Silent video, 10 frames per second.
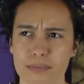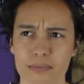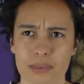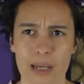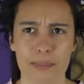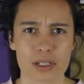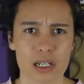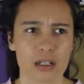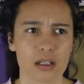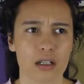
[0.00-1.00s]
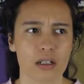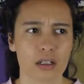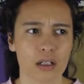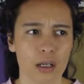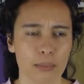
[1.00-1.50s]
Poseidon,
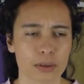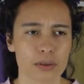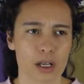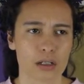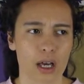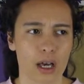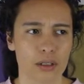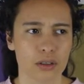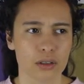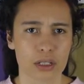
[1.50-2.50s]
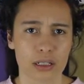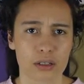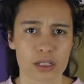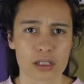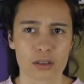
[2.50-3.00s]
Pluton, and
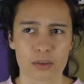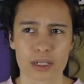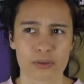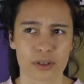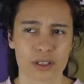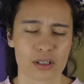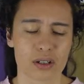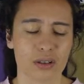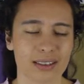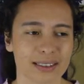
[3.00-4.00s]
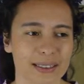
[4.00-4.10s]
Uranus, or whatever it's called.